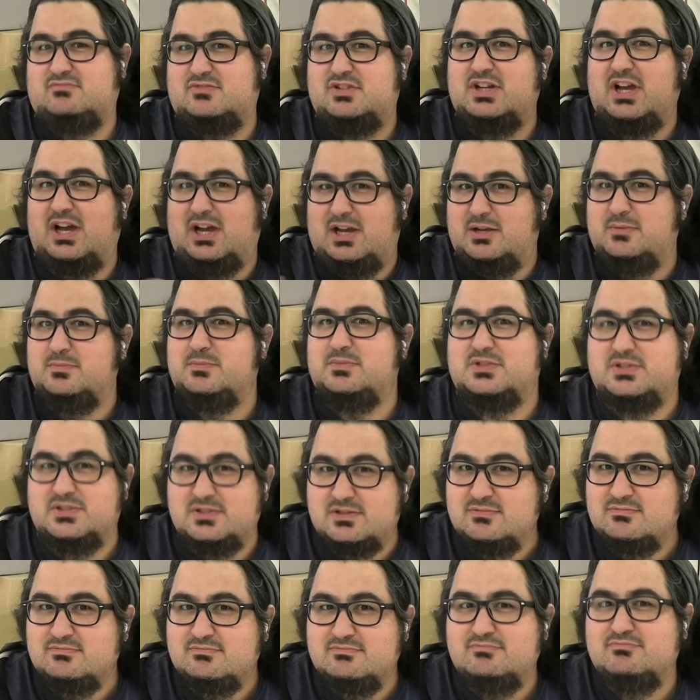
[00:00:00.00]

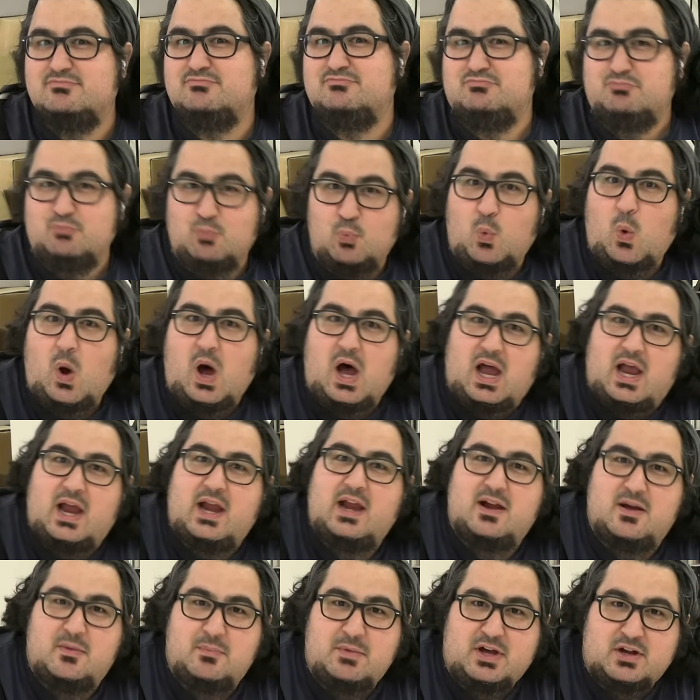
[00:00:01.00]
times
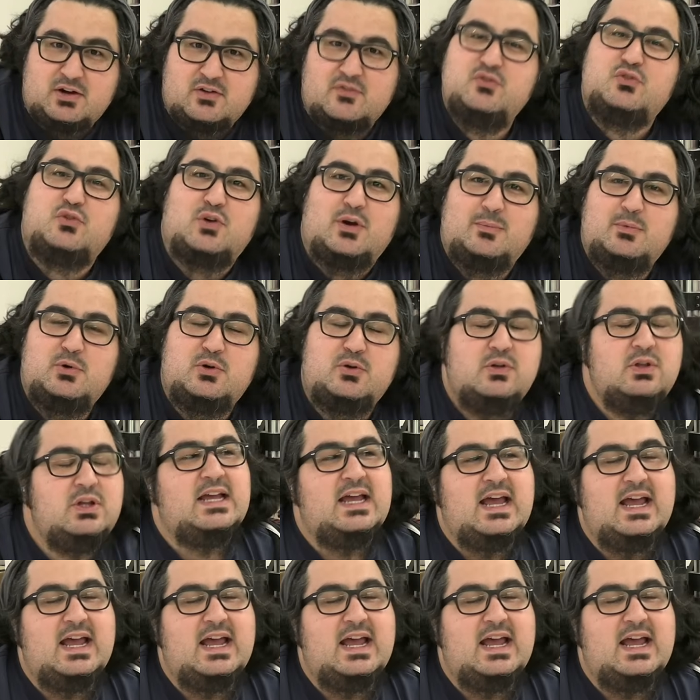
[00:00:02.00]
Y amount of trouble.